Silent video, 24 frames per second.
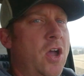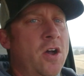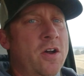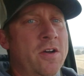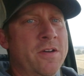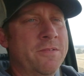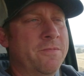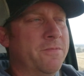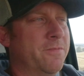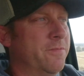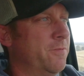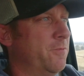Oh,
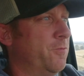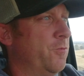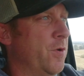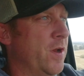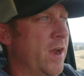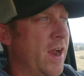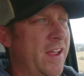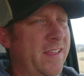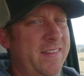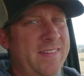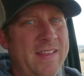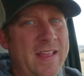and when
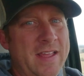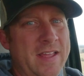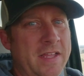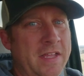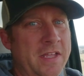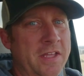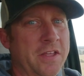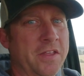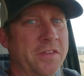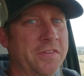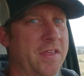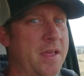I say
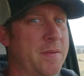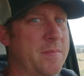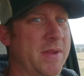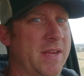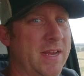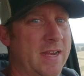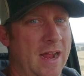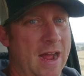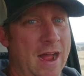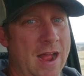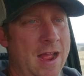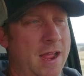hills, I
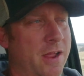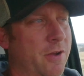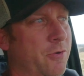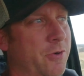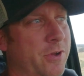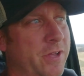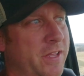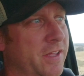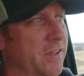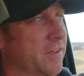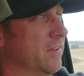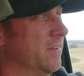mean
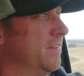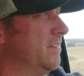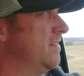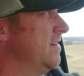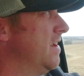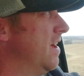Iowa hills,